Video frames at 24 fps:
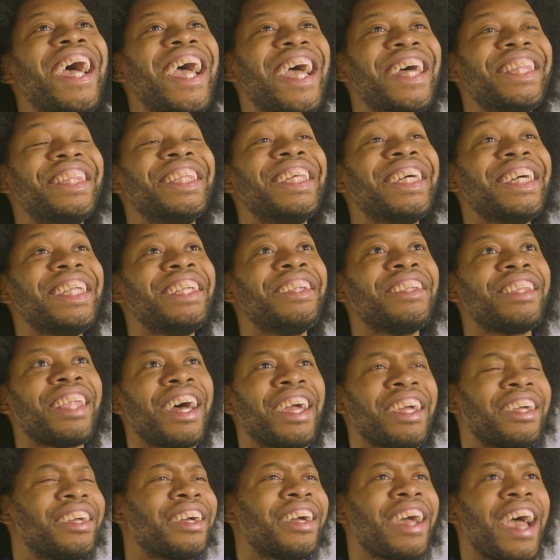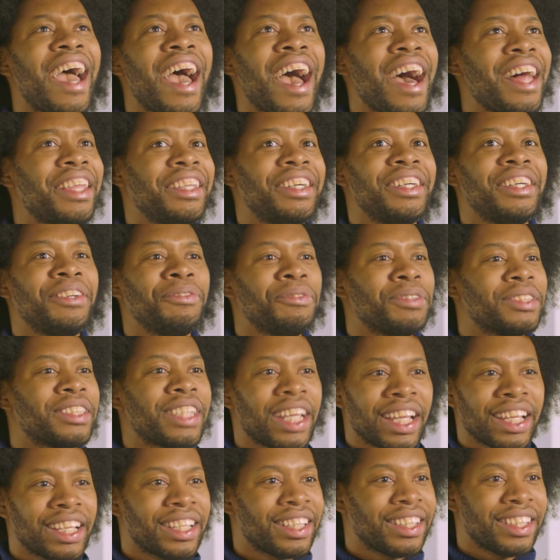And then like Alan was
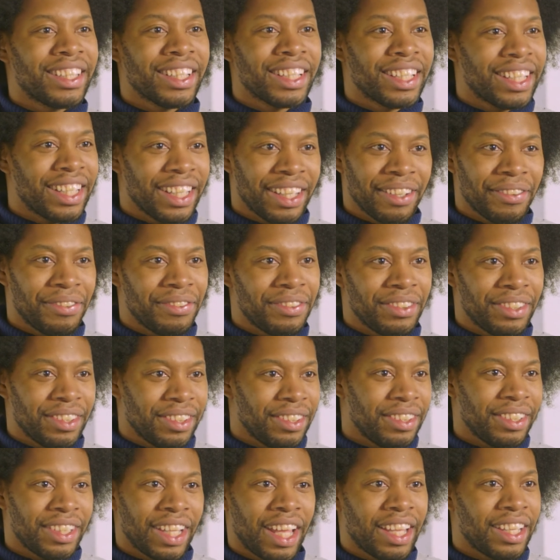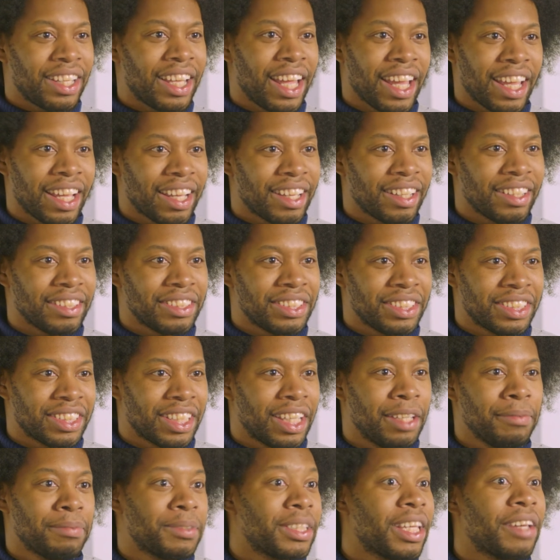like the gift that like just
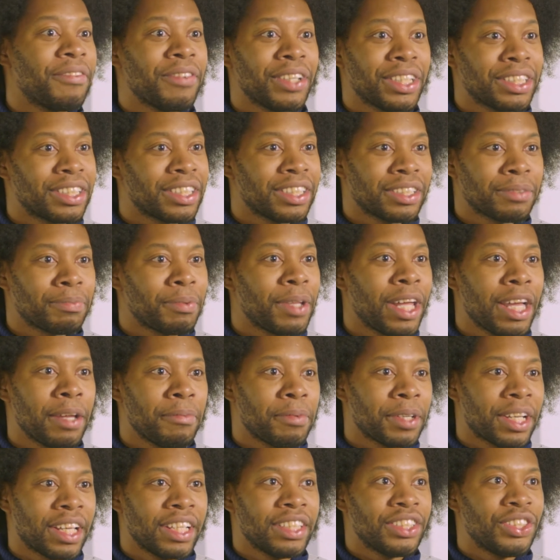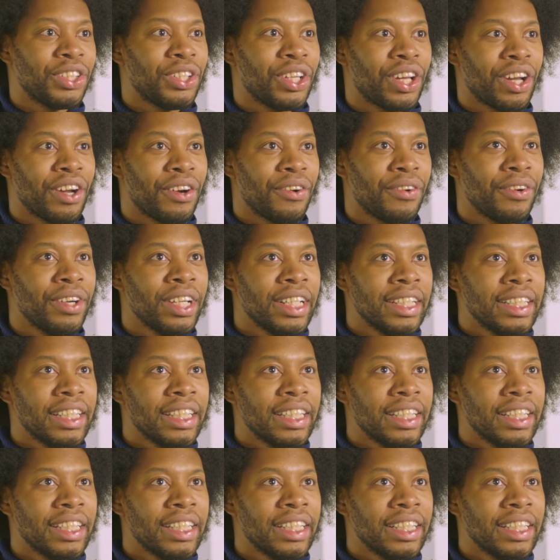keeps giving to this play, because you know,